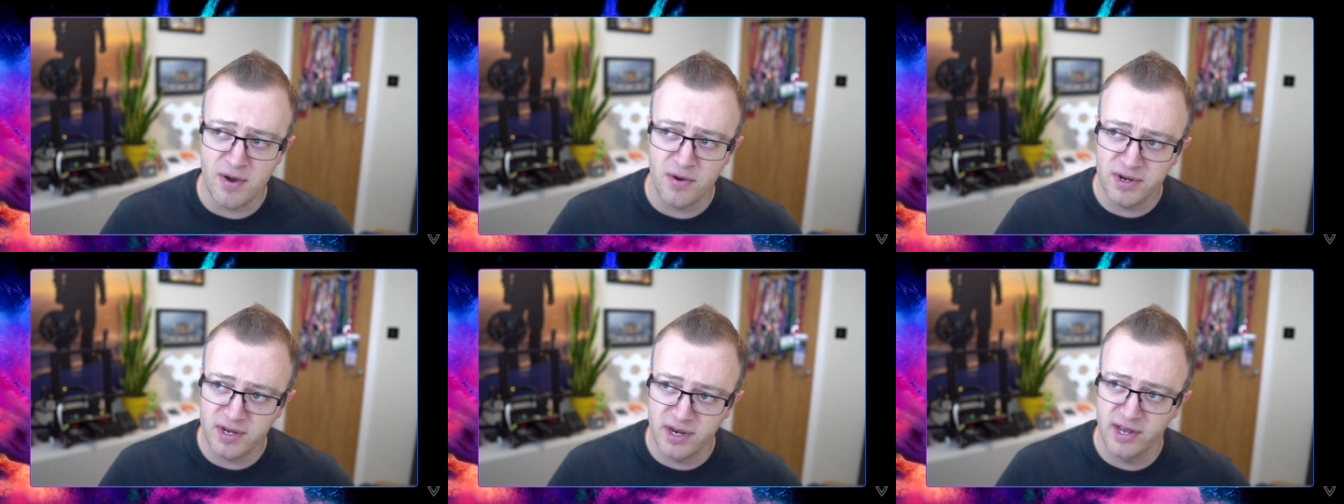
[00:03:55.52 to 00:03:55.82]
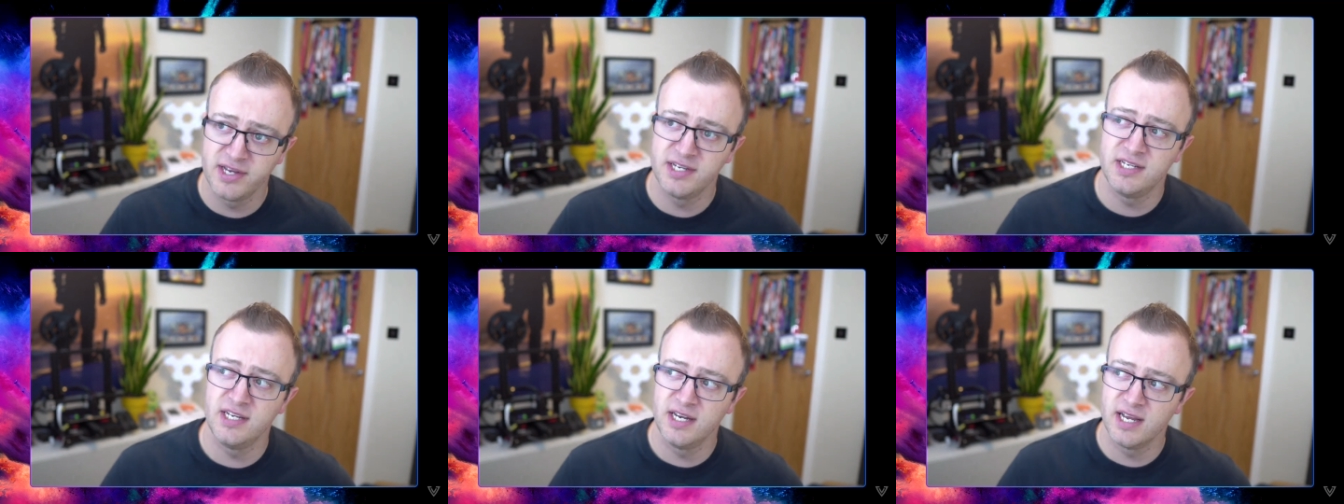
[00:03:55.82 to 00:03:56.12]
out in
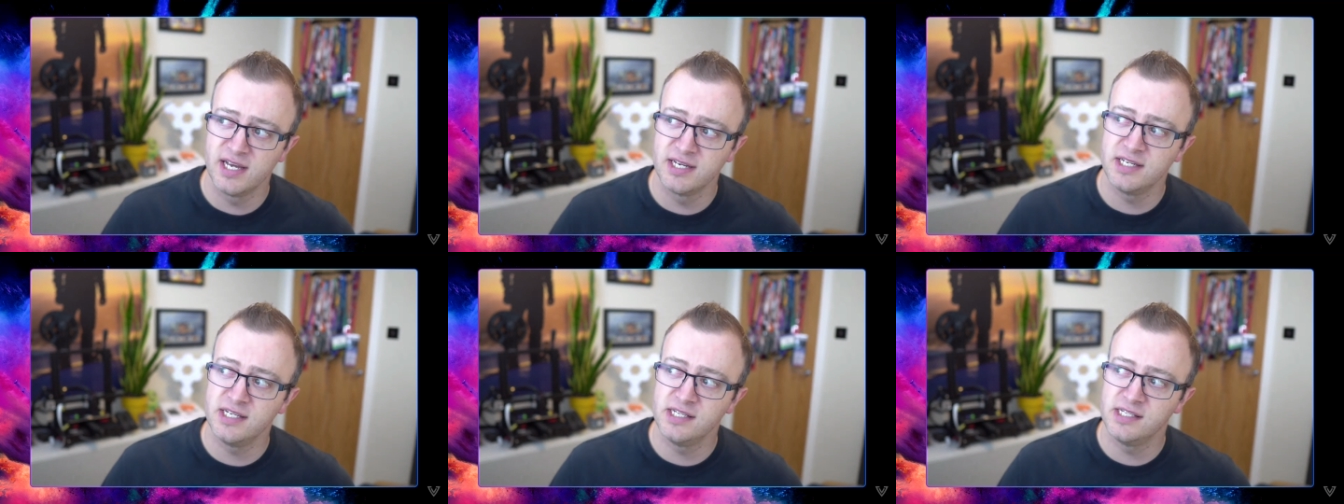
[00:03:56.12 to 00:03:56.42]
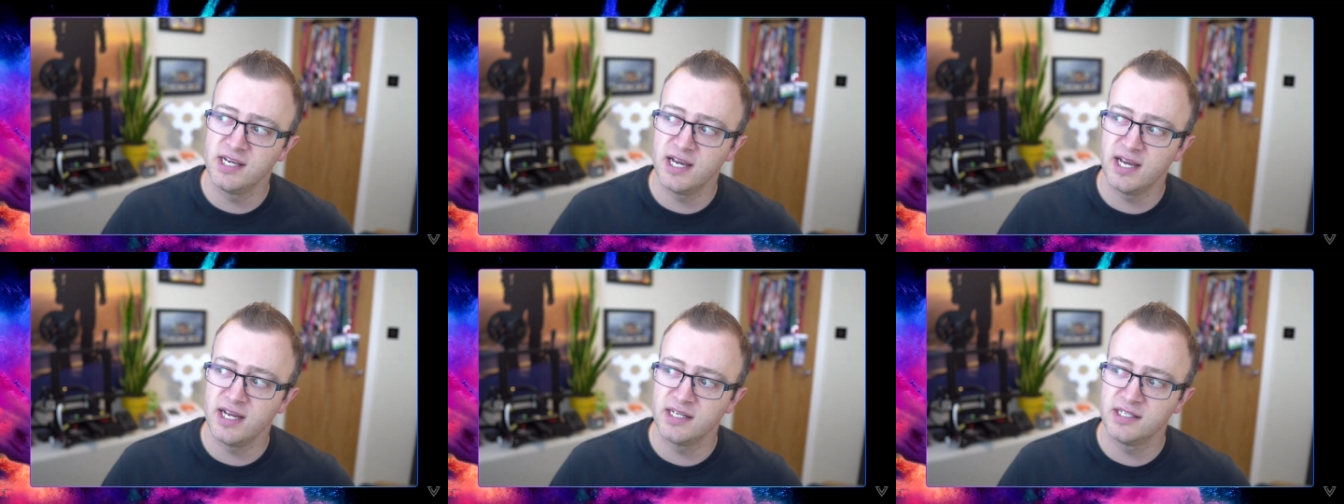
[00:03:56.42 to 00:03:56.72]

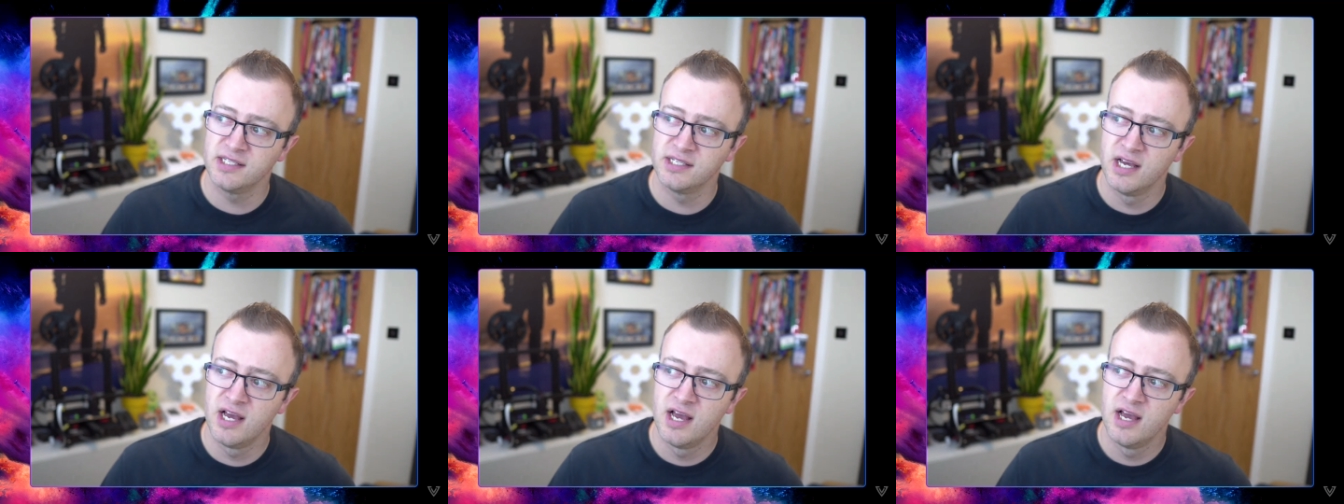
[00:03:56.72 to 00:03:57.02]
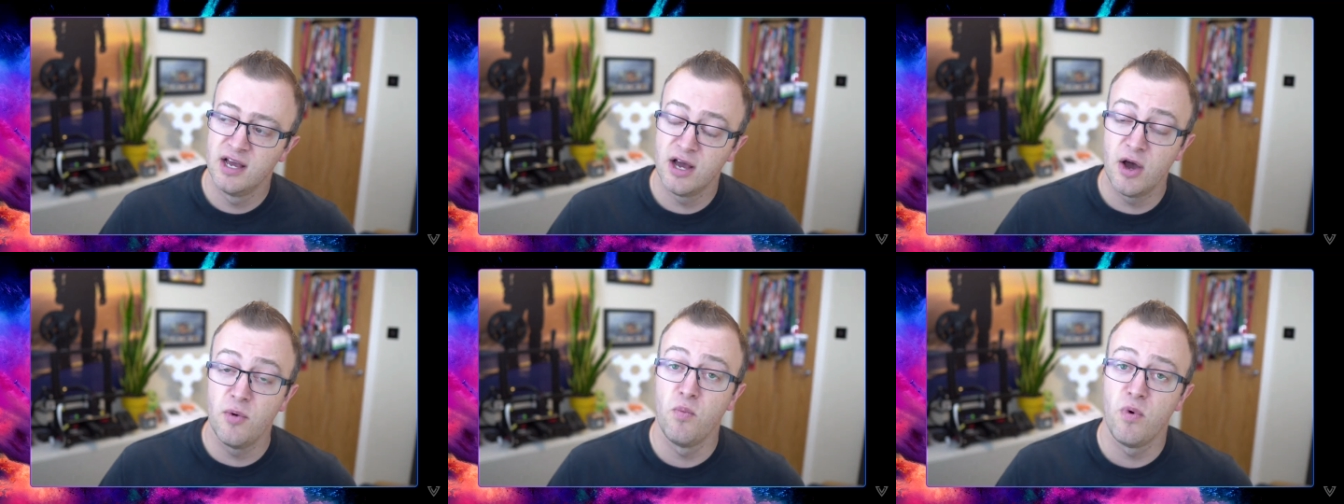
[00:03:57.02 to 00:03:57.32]
1996
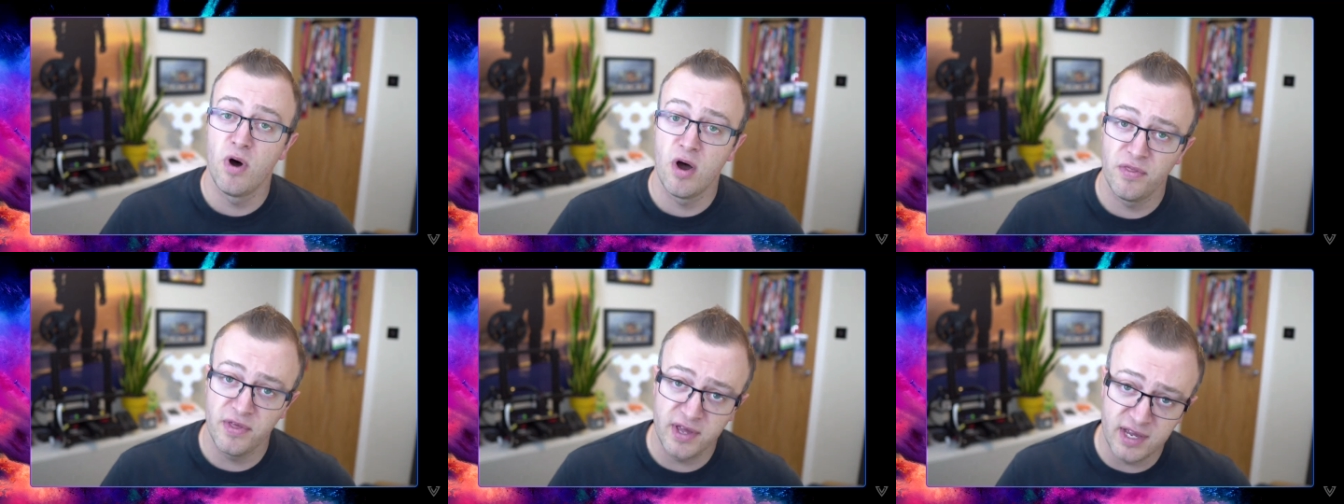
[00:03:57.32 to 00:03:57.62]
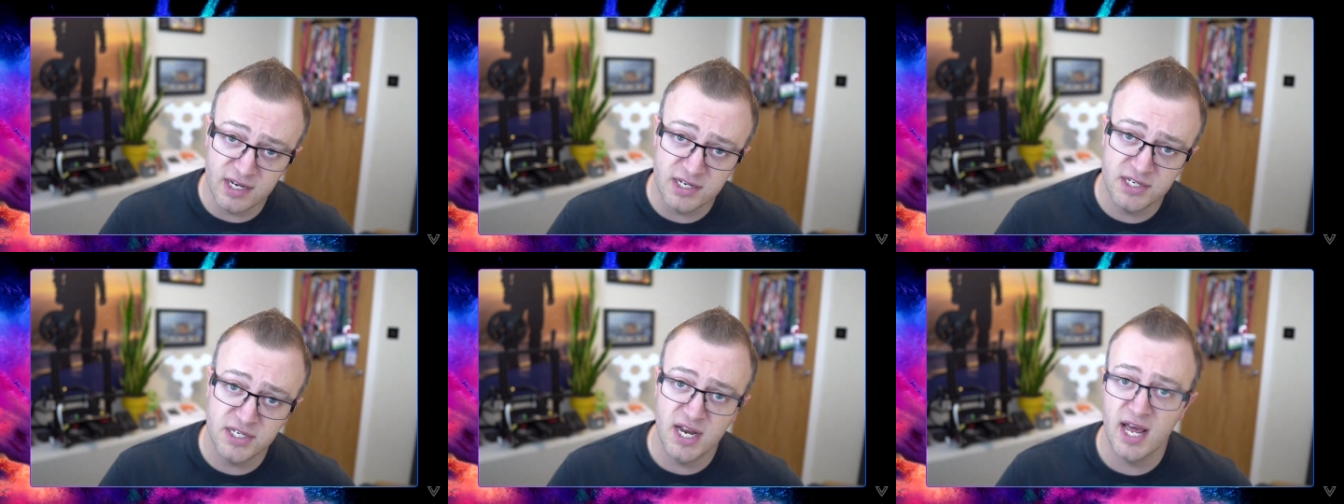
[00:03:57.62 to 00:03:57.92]
and what
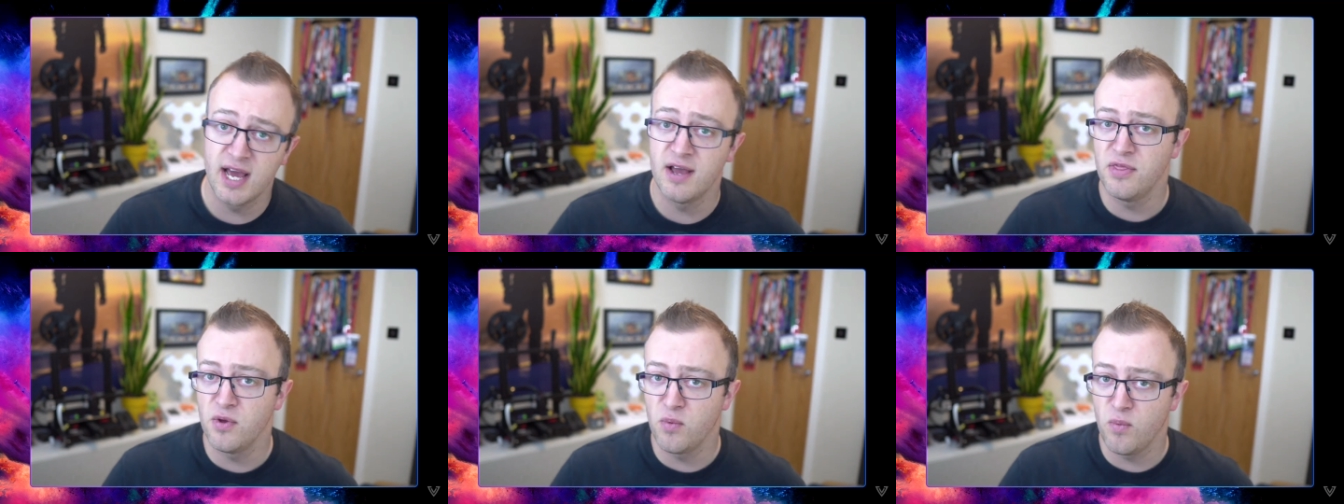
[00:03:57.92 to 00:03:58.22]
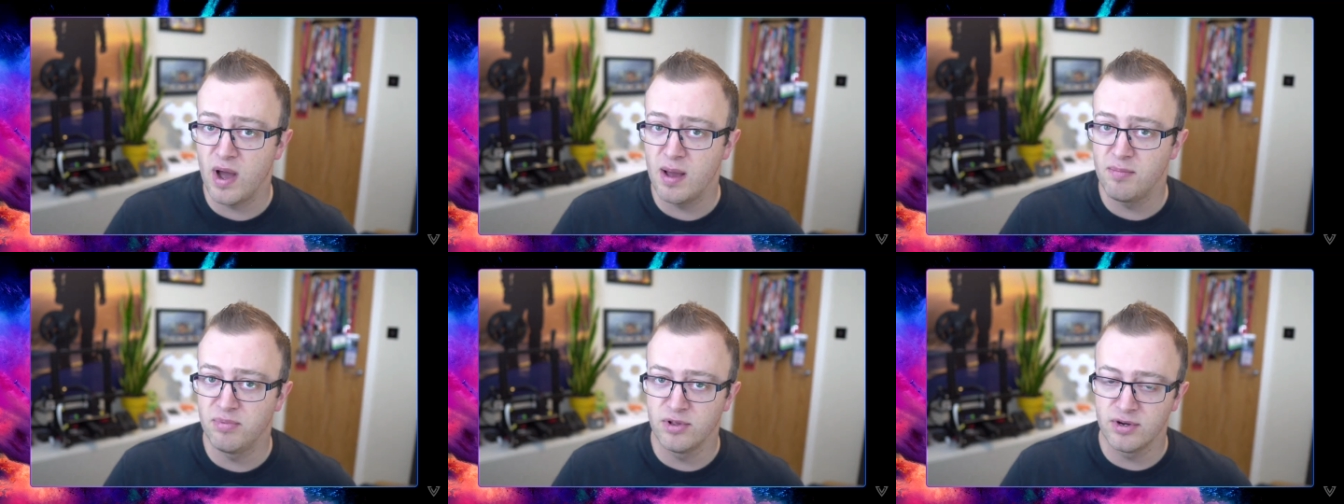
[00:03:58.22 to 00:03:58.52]
the internet and the
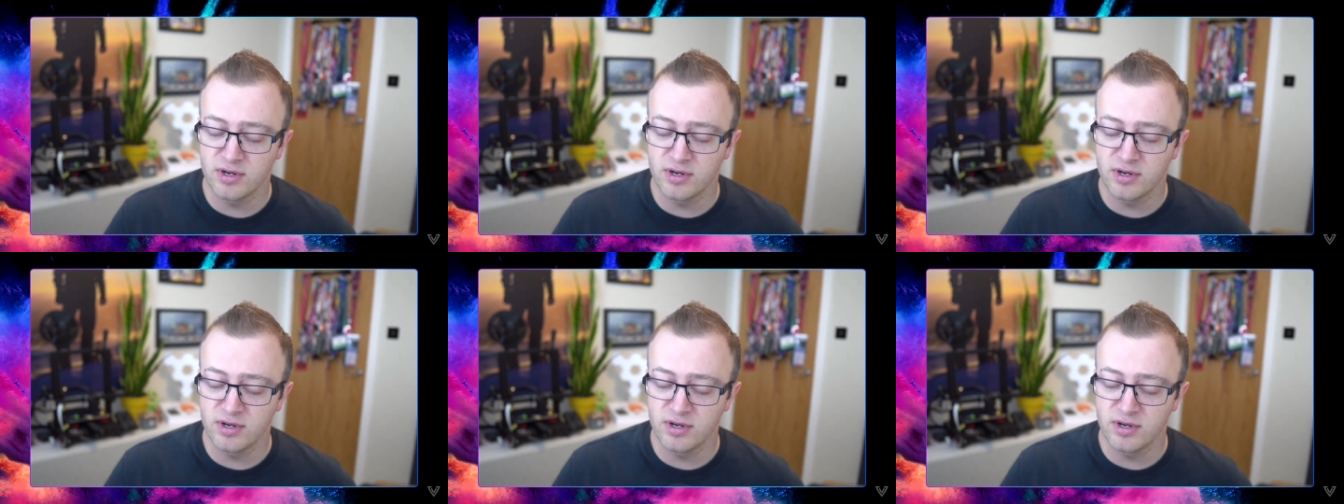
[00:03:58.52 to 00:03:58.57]
web